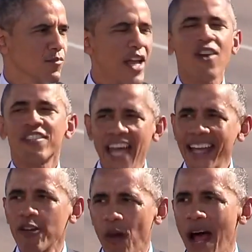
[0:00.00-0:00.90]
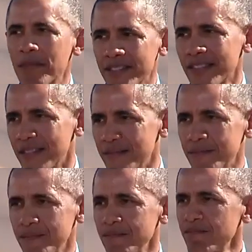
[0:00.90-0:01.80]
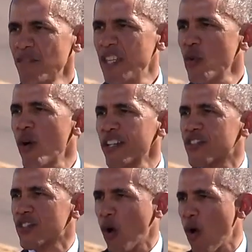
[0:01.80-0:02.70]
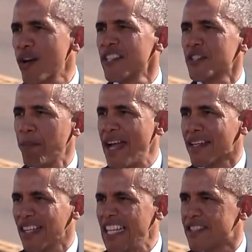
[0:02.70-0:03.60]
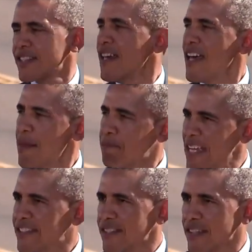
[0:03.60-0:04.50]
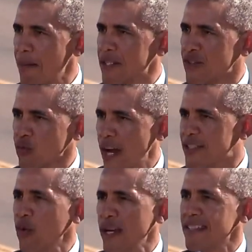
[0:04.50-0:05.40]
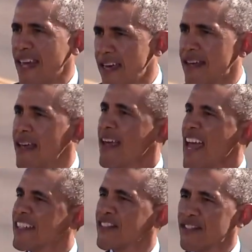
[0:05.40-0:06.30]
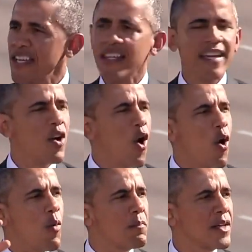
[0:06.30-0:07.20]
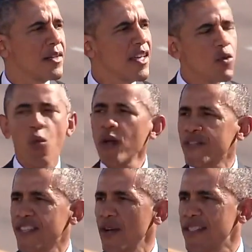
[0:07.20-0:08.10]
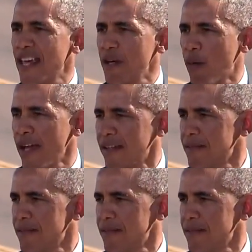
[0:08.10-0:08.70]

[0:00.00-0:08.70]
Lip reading: We are Jackie Robinson, enduring scorn and spiked cleats and pitches coming straight to his head and stealing home in the World Series anyway.